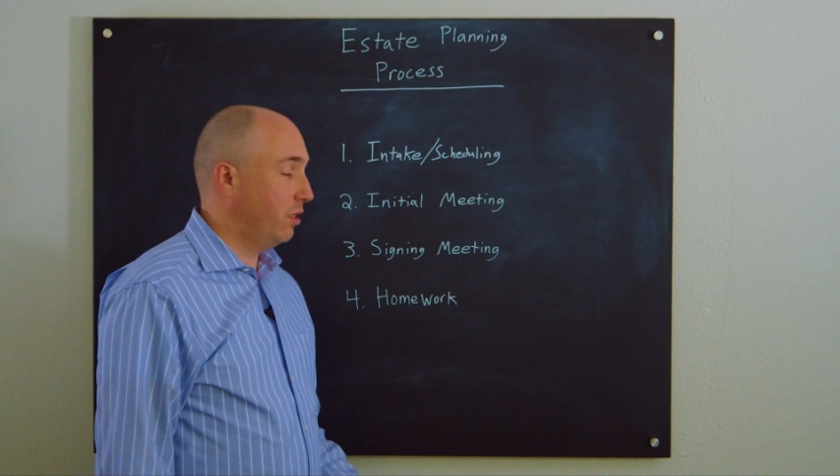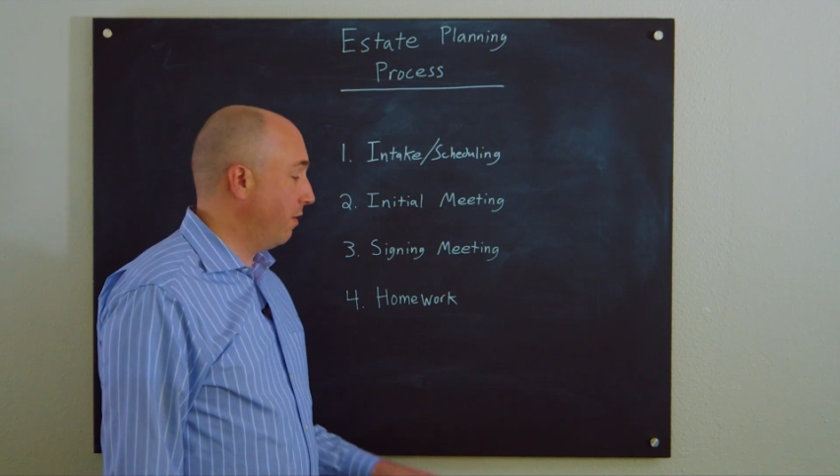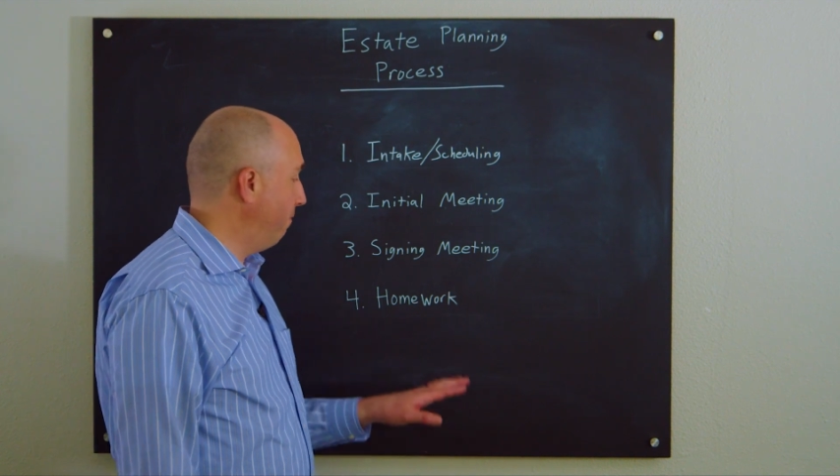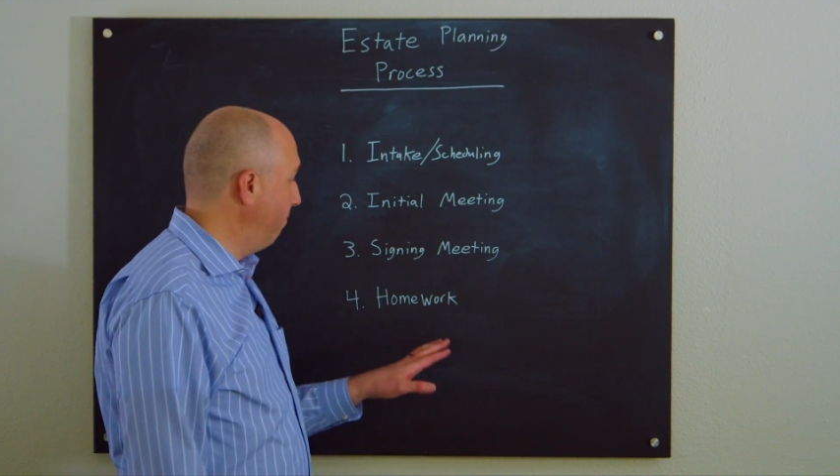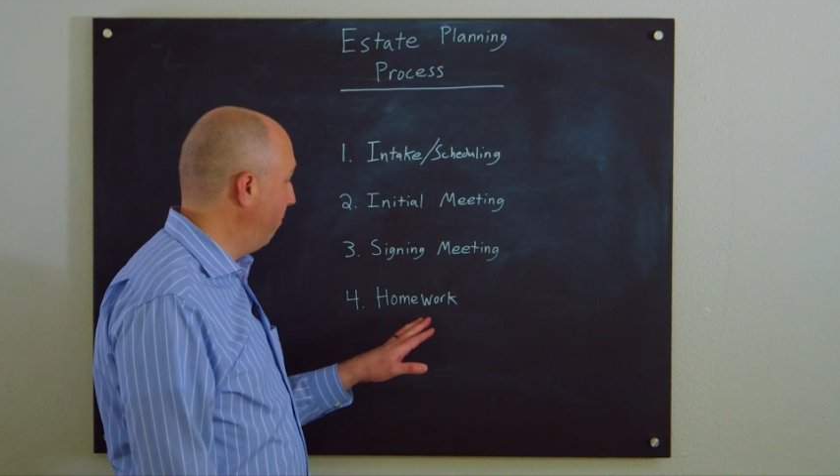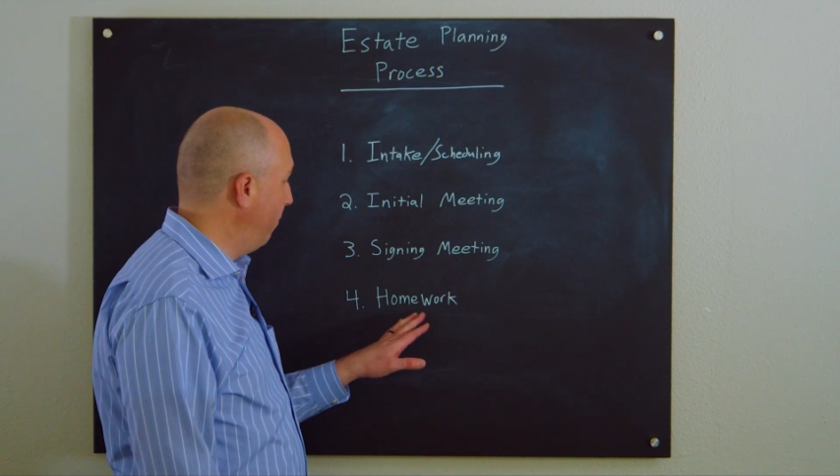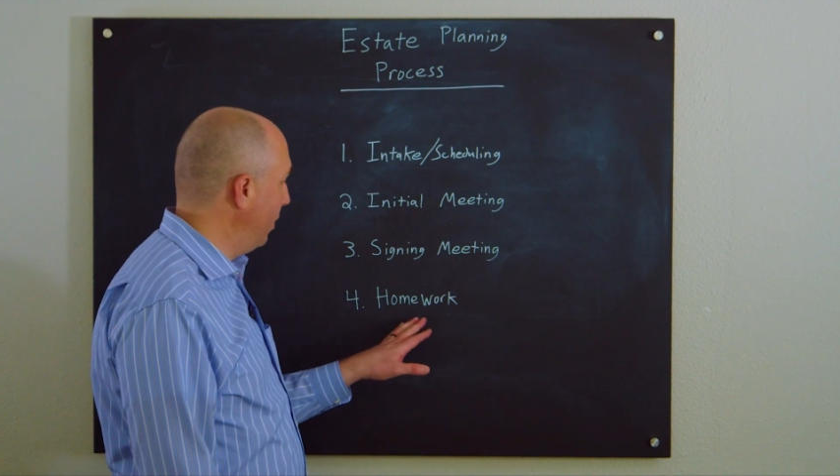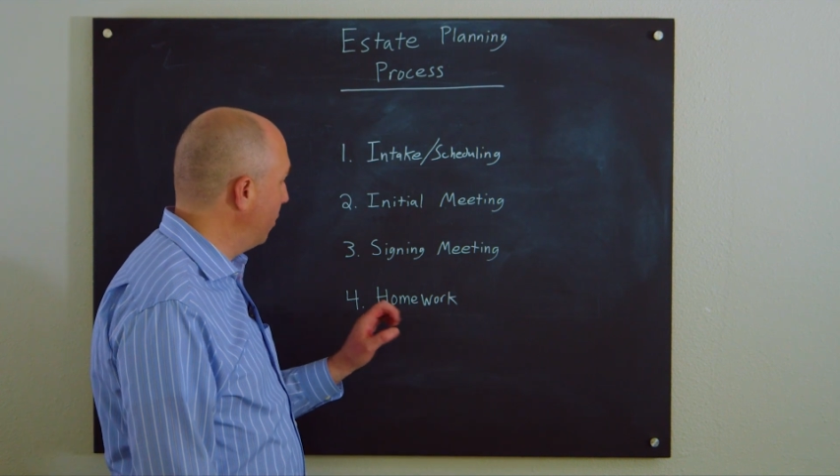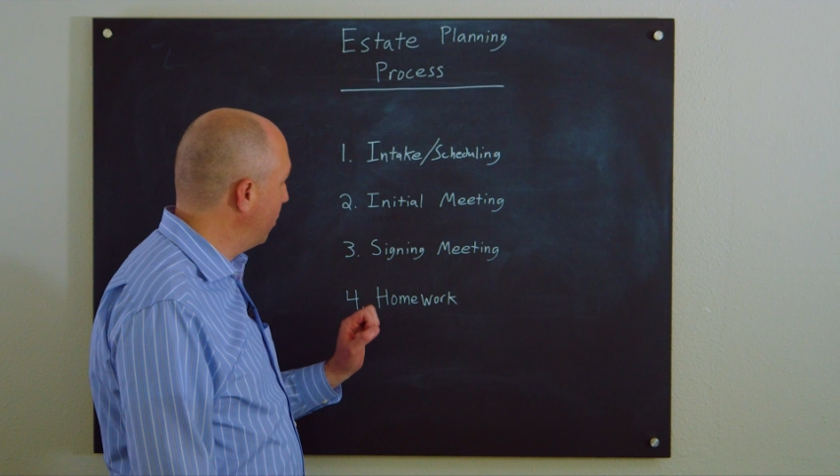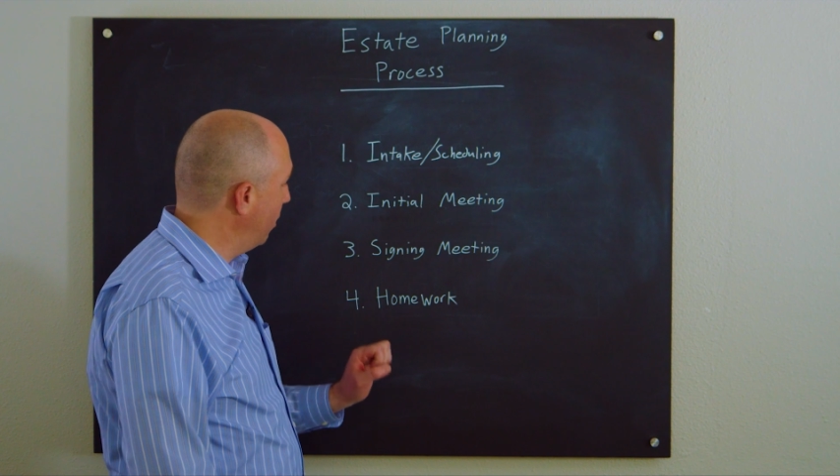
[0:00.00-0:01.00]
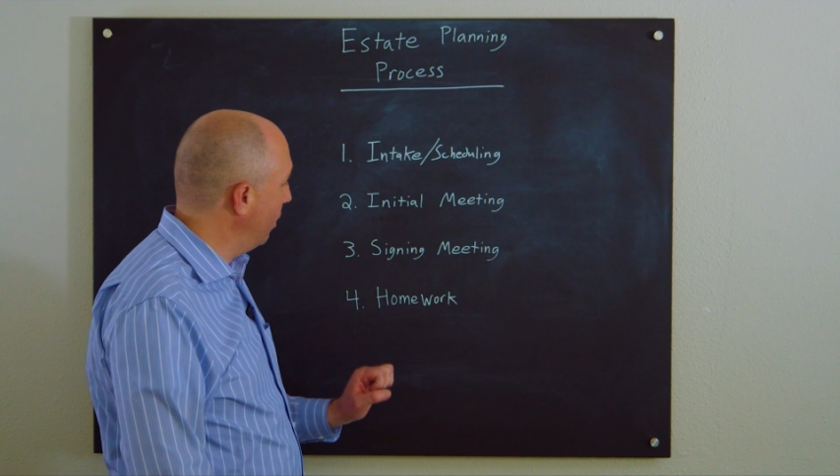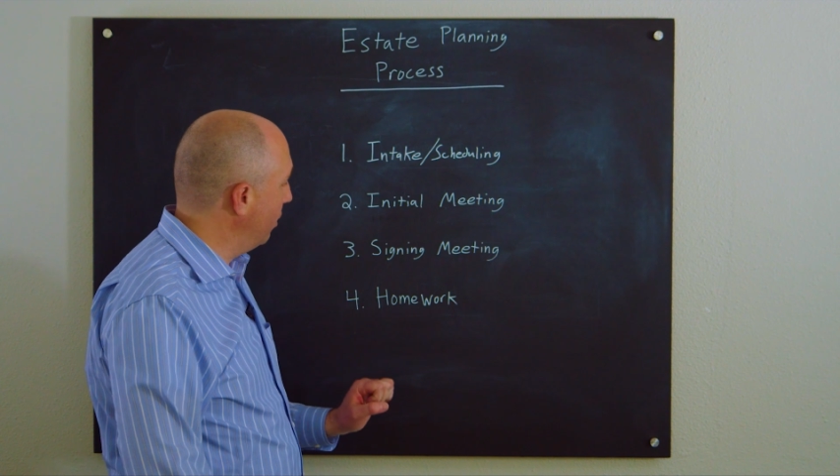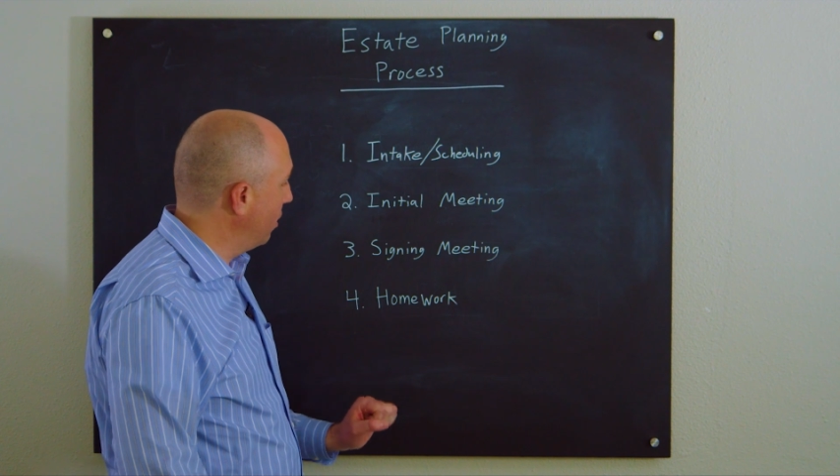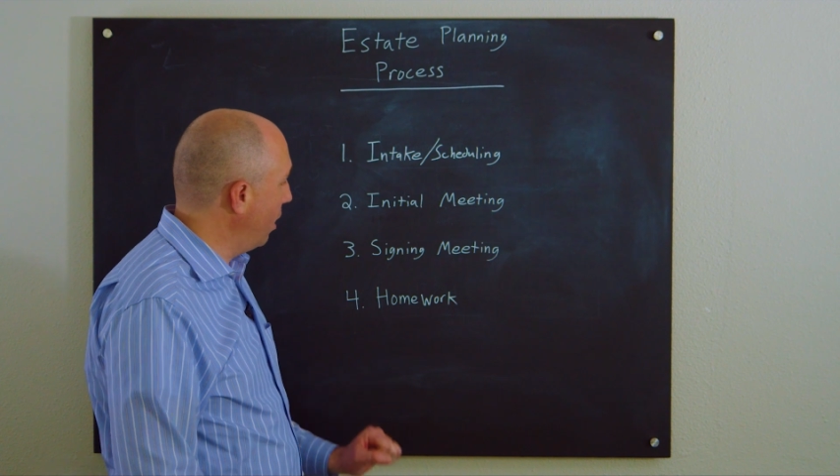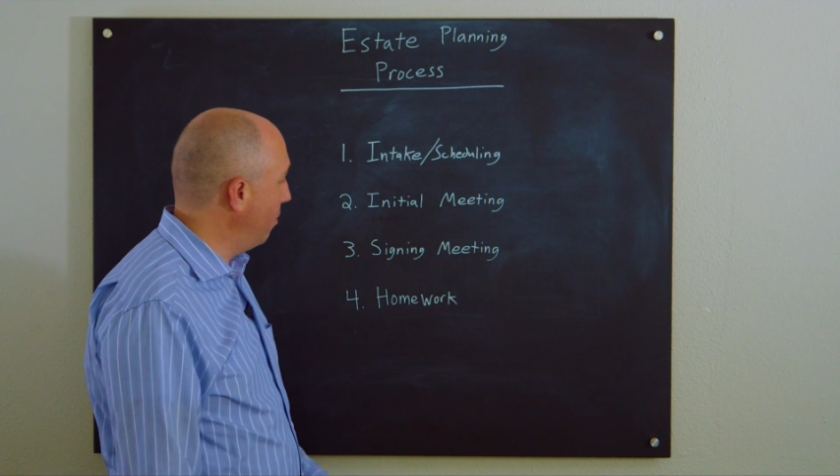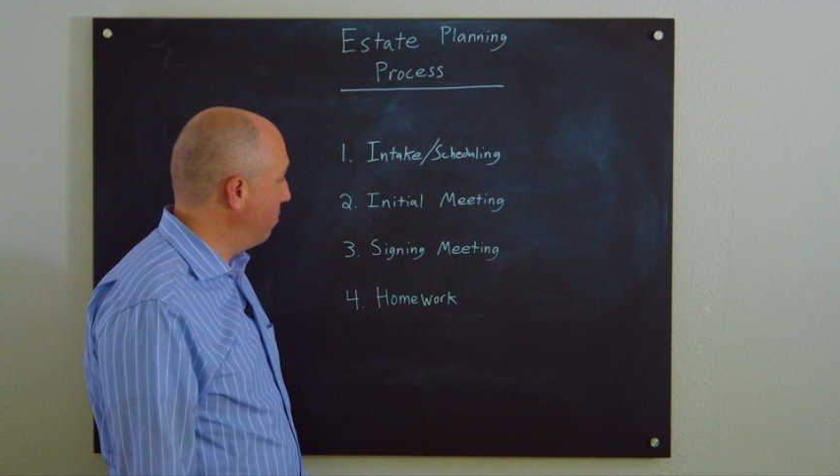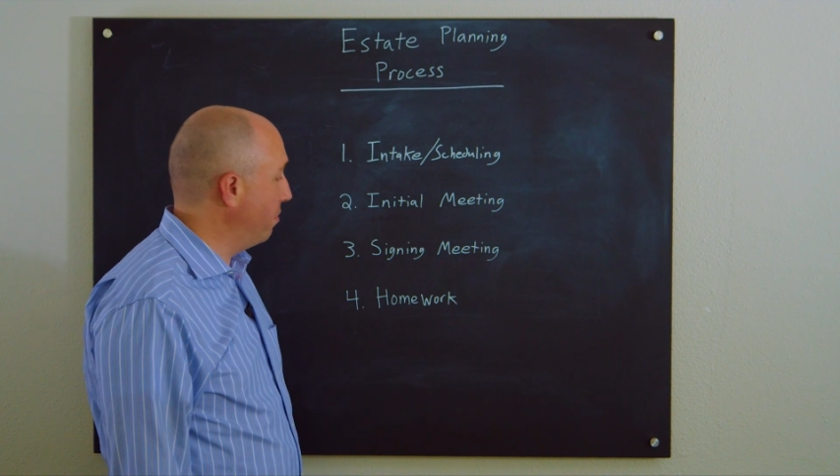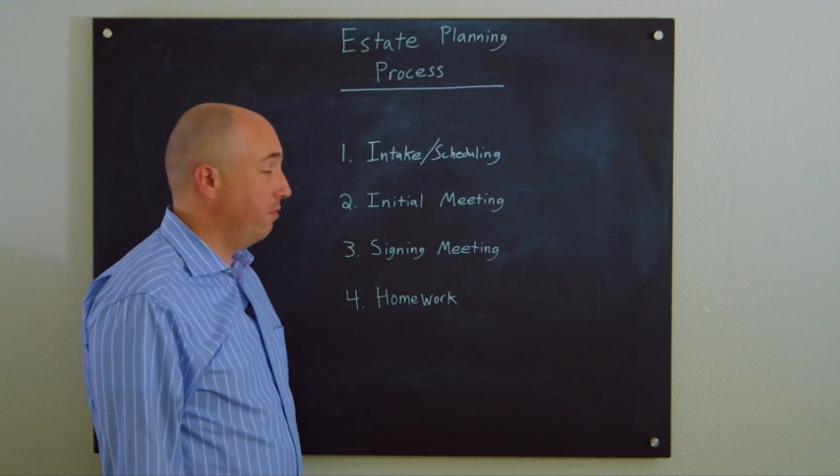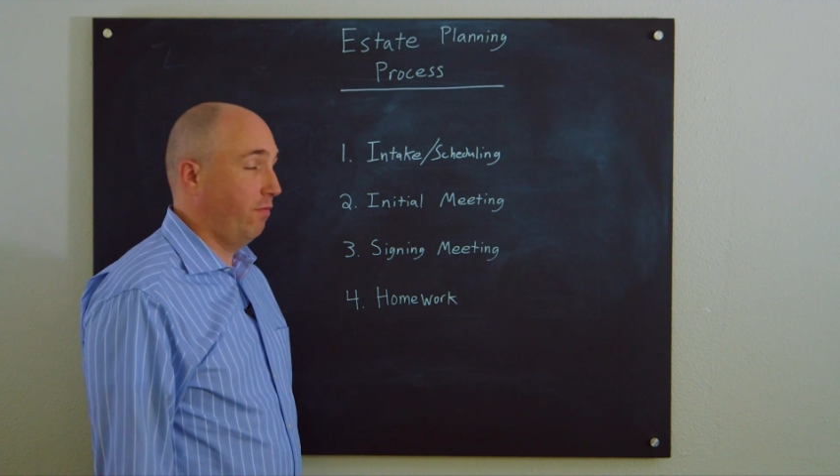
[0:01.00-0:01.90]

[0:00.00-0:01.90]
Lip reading: to finish things up.